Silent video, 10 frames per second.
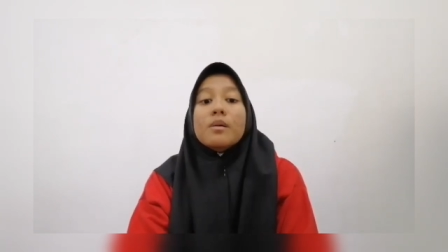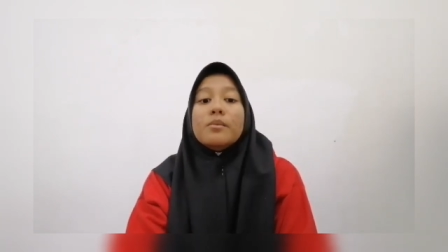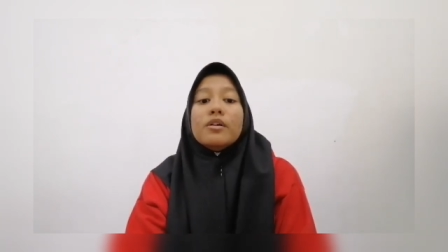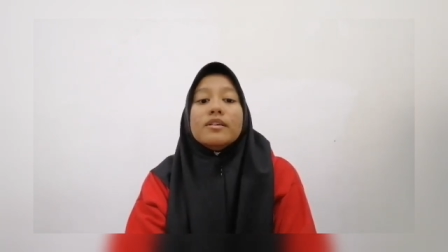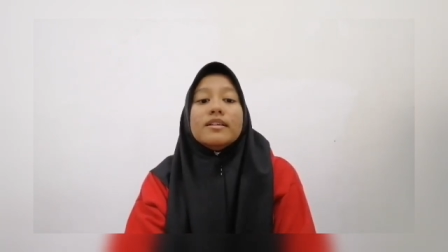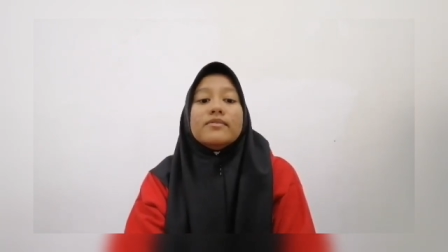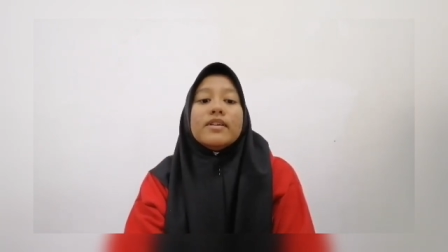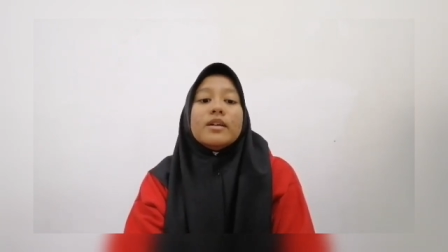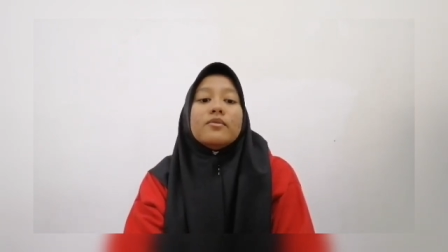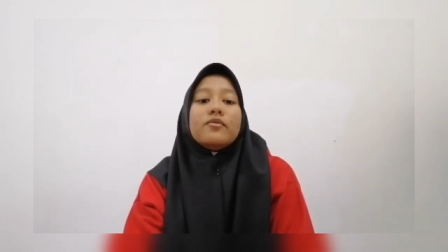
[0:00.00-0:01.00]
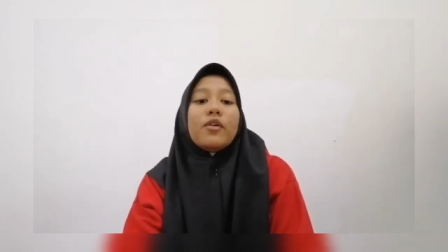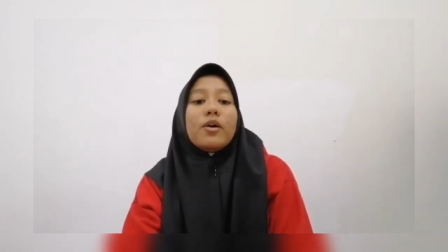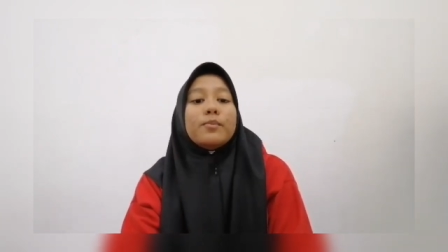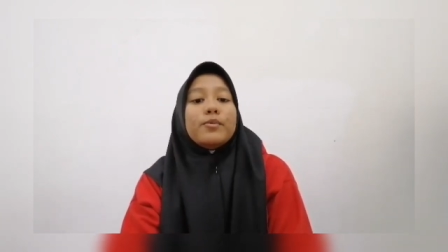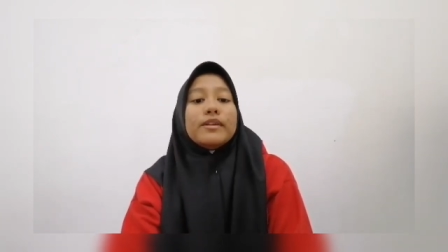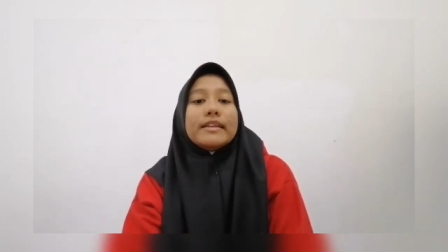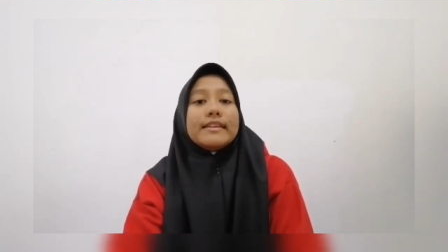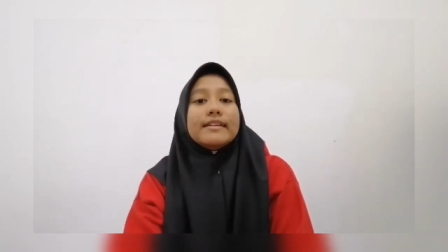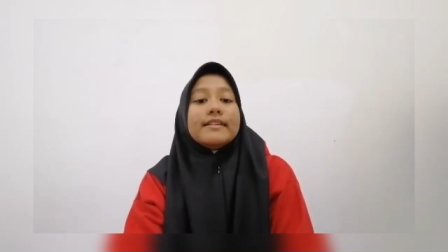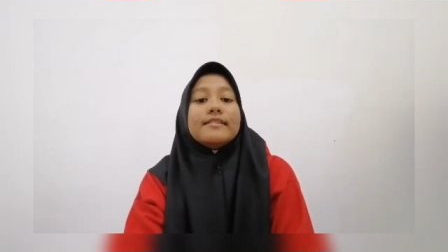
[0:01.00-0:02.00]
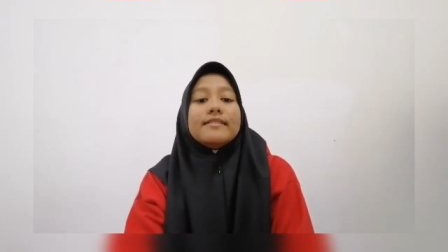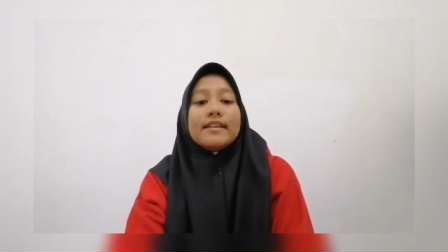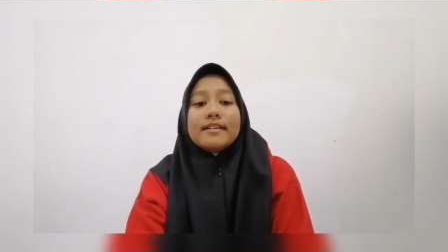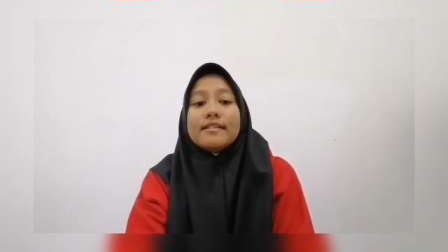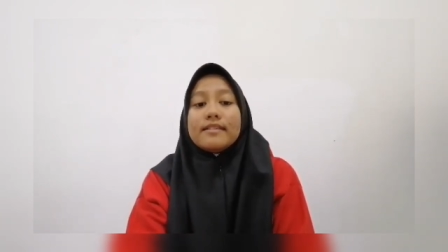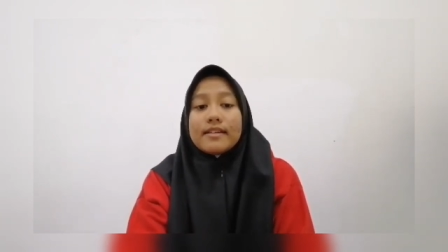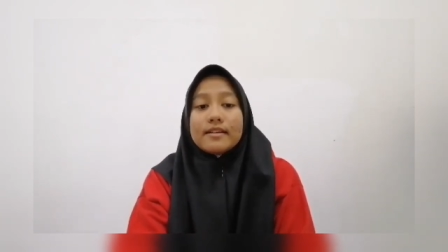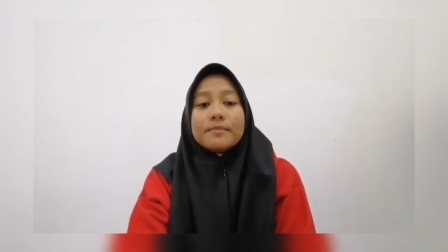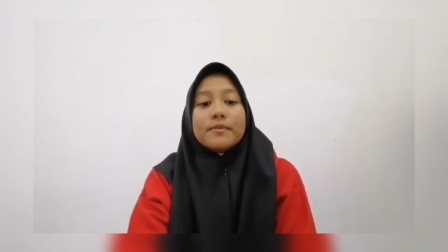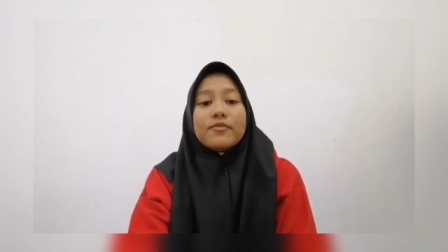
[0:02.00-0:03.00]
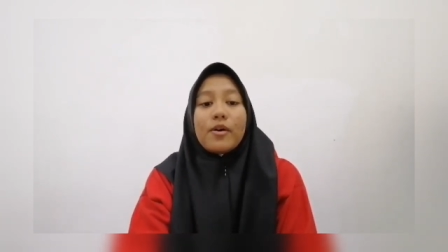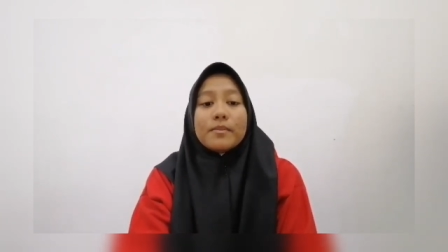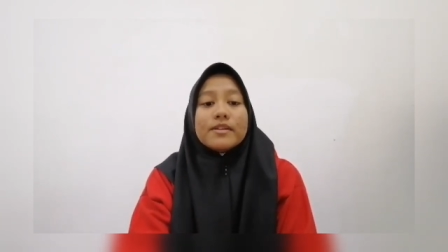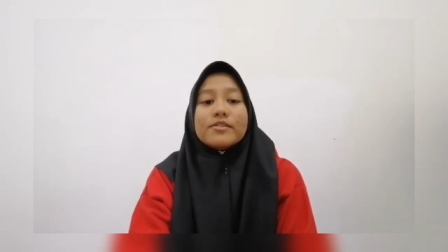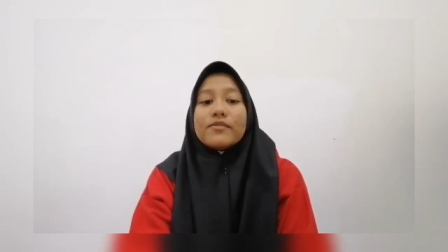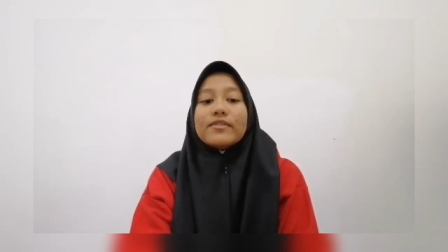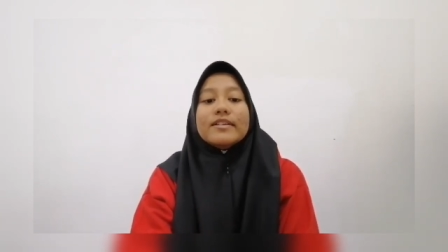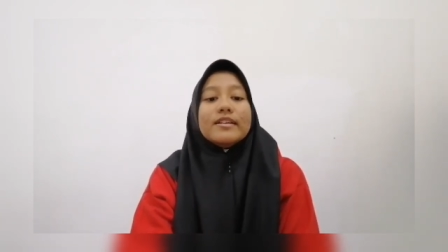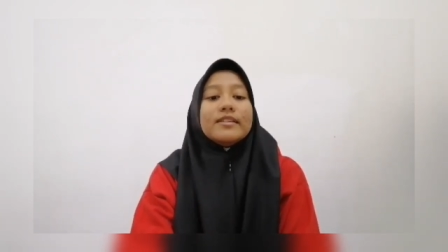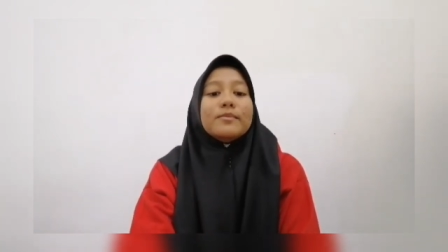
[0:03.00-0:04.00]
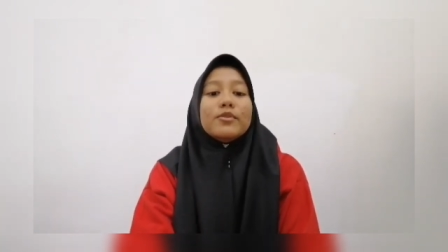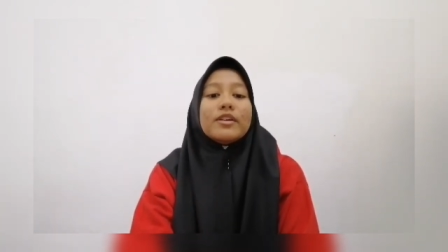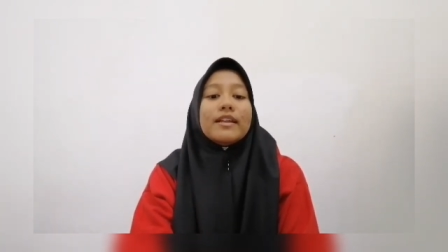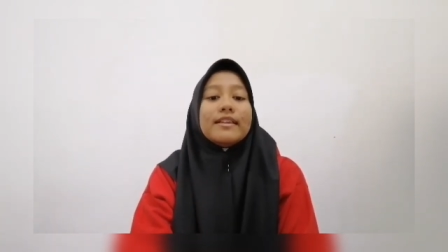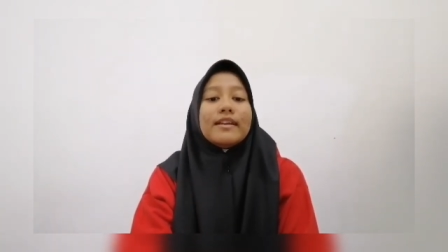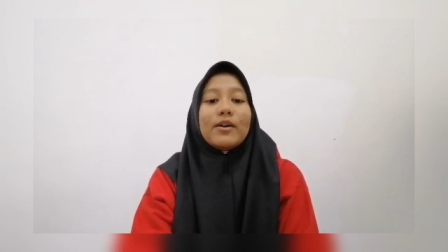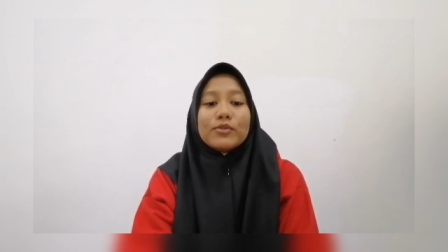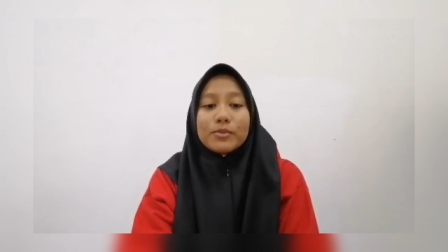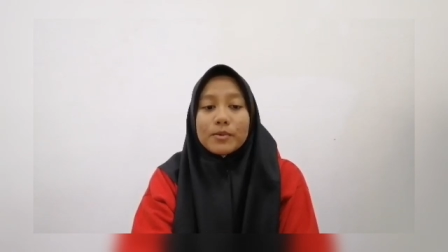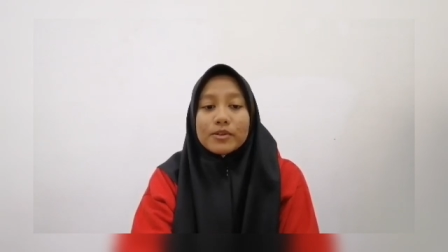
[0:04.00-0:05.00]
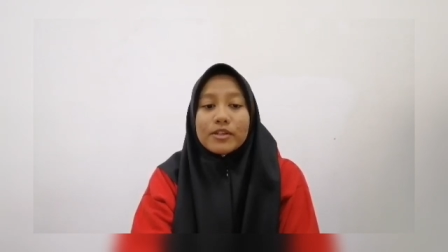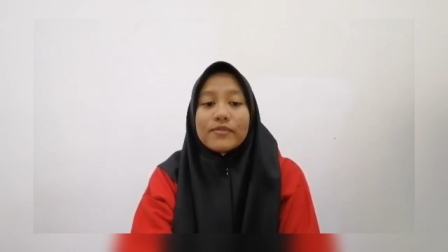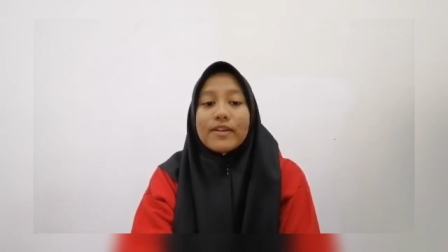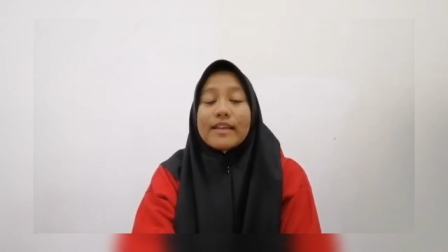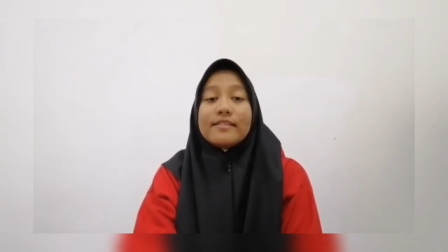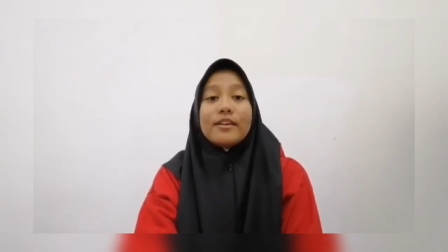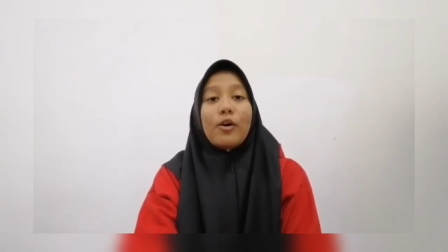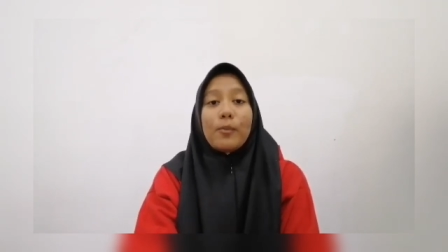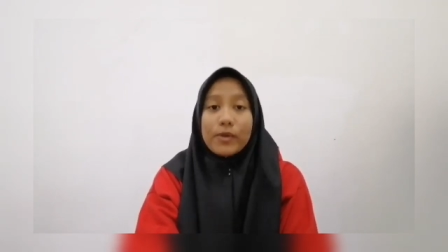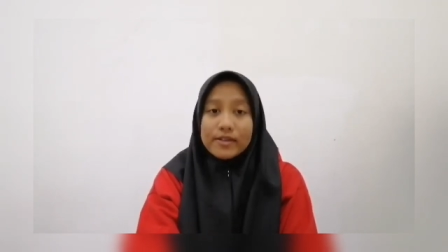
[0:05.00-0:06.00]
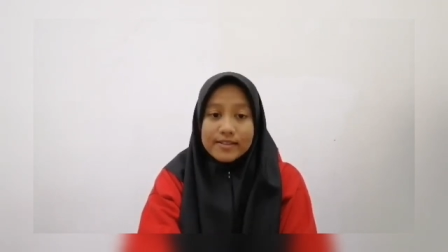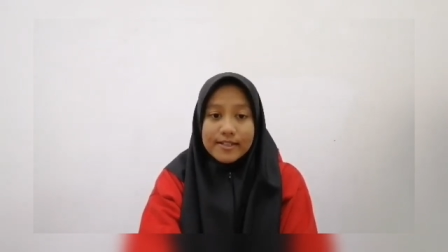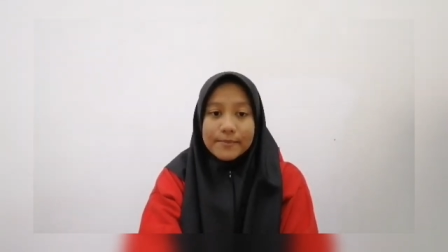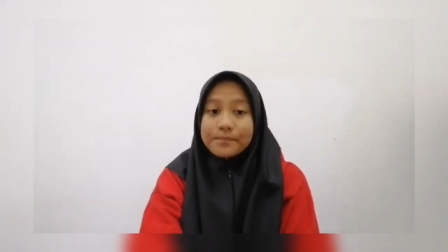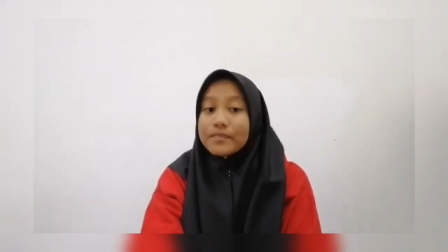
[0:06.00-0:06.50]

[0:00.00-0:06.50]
model developed for predicting the steady state performance of a reciprocating automotive AC compressor.